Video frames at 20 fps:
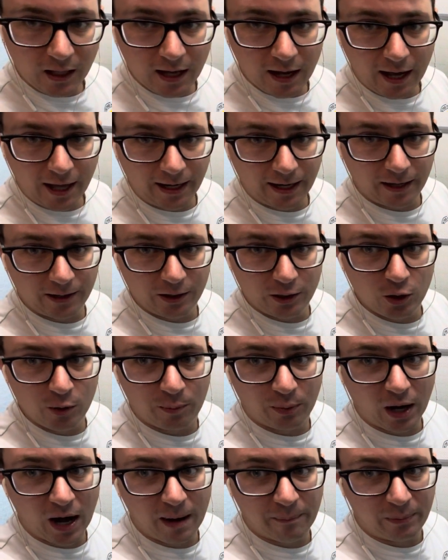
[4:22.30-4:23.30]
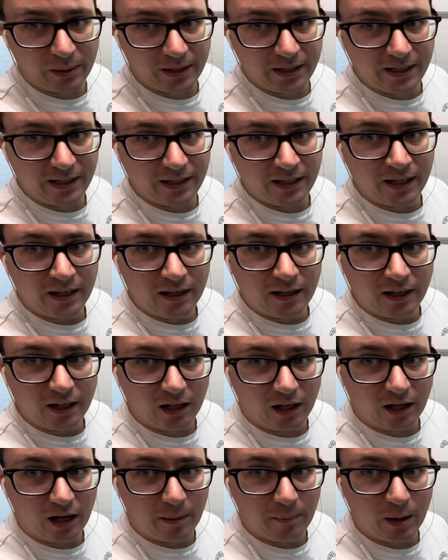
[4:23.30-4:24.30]
and our new property
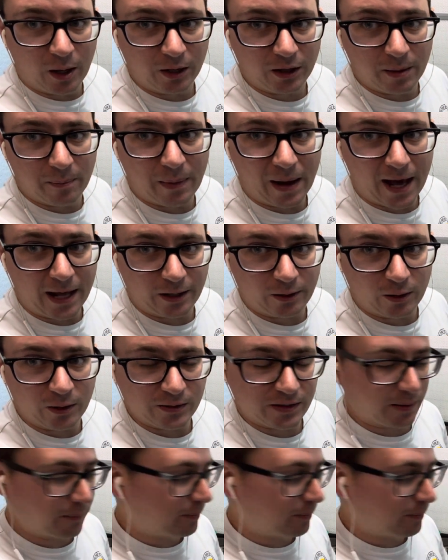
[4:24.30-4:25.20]
uh, among the ponderosa